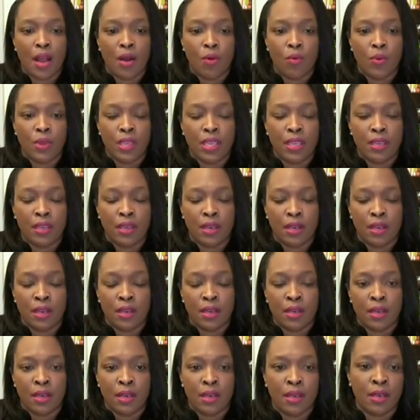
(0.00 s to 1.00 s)
how we
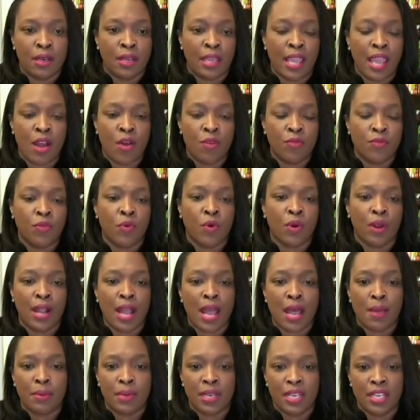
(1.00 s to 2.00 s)
uh, account for
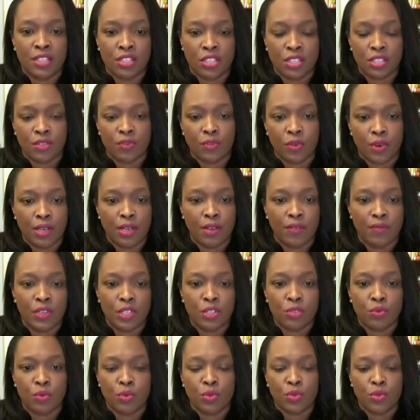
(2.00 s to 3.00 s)
accommodations for
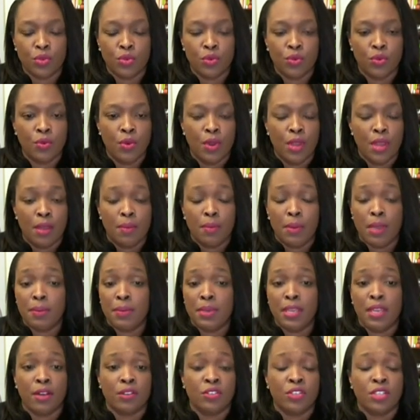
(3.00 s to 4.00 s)
individuals who
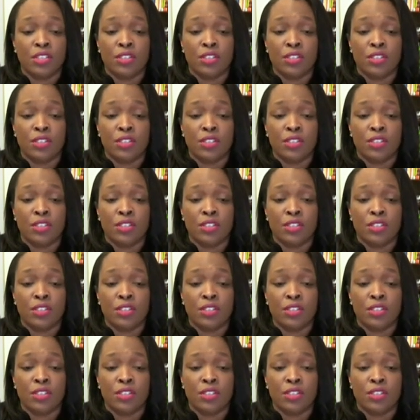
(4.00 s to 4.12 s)
maybe are